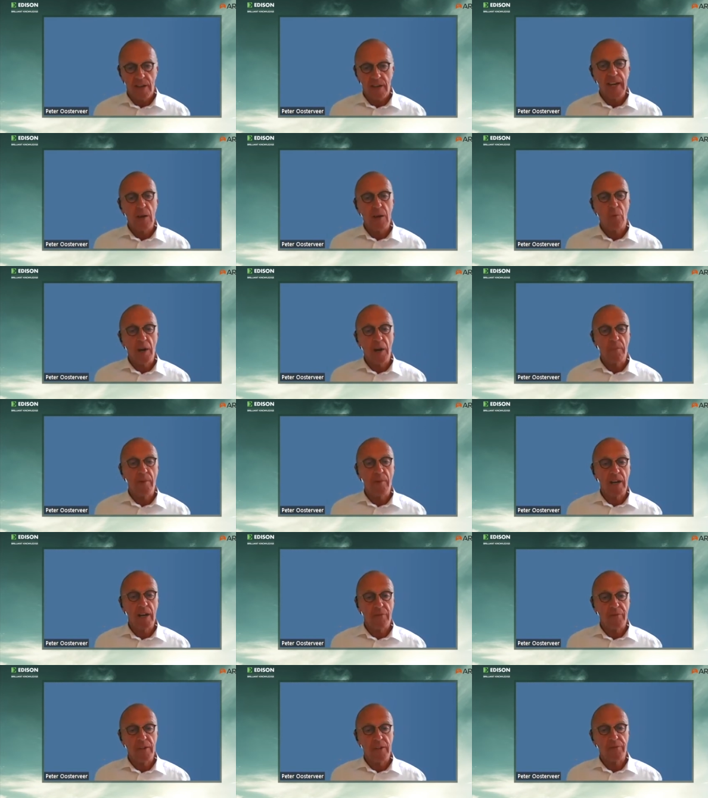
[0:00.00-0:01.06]
and I want to
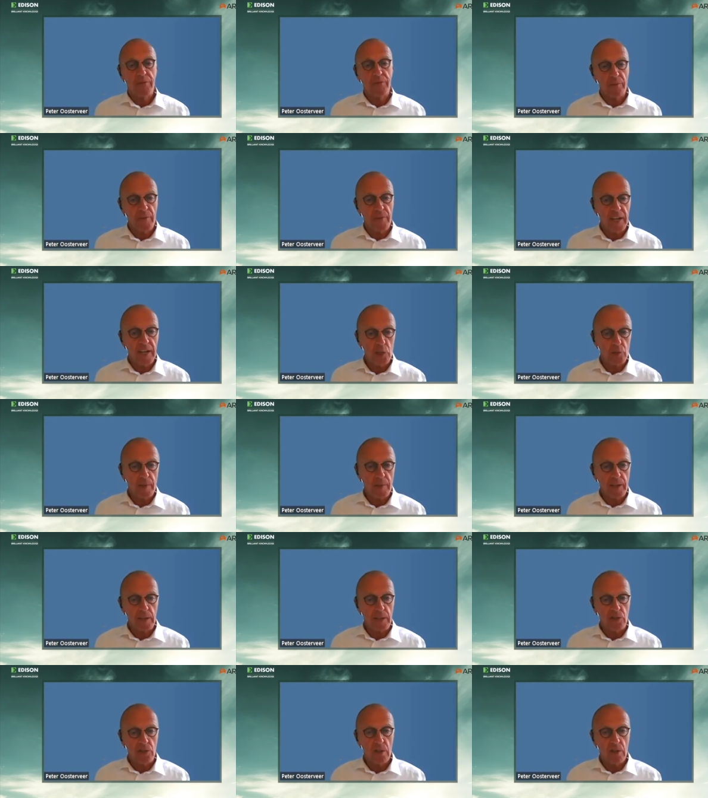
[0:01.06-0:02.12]
benefit from that
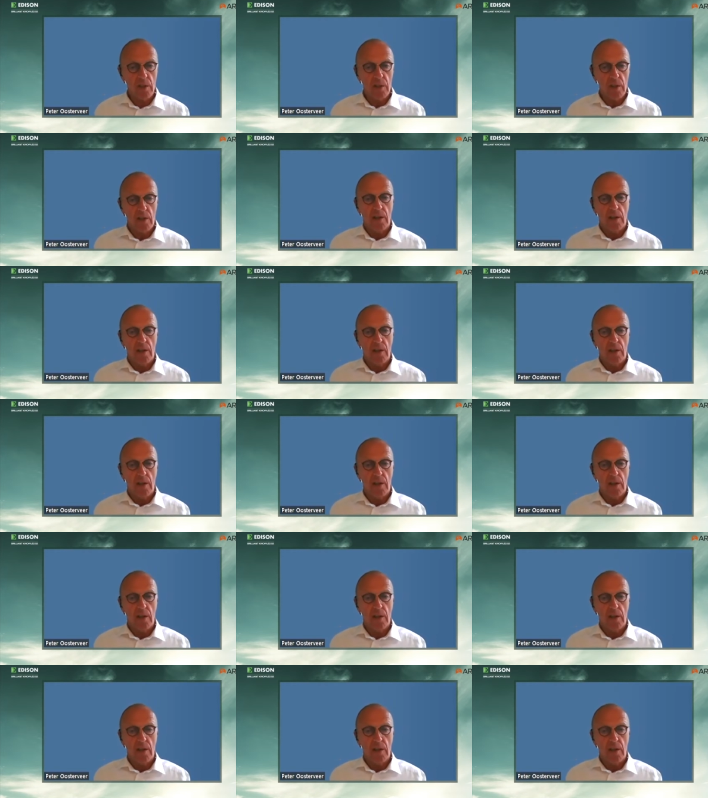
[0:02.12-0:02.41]
experience.